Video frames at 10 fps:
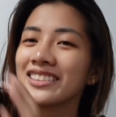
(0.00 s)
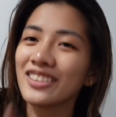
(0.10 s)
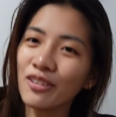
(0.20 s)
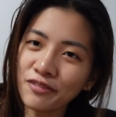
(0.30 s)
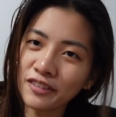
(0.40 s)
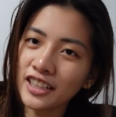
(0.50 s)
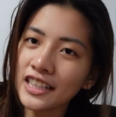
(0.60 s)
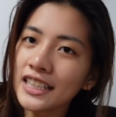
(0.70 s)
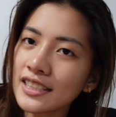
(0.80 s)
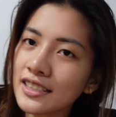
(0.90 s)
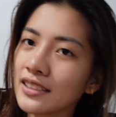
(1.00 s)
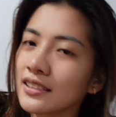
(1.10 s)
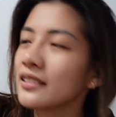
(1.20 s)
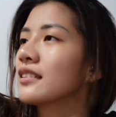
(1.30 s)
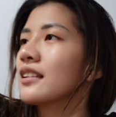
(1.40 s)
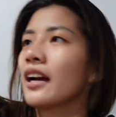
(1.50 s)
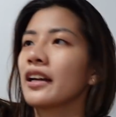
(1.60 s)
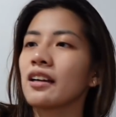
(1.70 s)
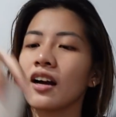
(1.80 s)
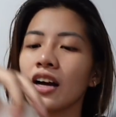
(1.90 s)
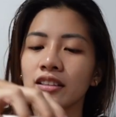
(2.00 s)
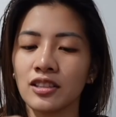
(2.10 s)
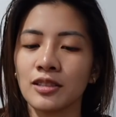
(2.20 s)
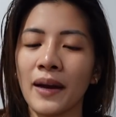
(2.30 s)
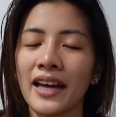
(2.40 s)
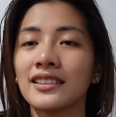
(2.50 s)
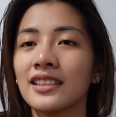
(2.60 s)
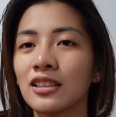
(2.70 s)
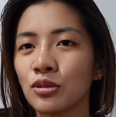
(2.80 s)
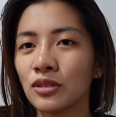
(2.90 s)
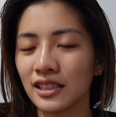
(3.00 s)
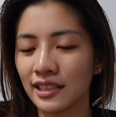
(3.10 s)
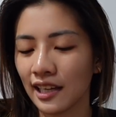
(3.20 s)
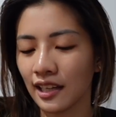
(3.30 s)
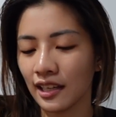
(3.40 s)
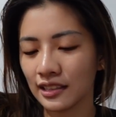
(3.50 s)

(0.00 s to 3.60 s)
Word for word: So first, I got spicy tuna salad.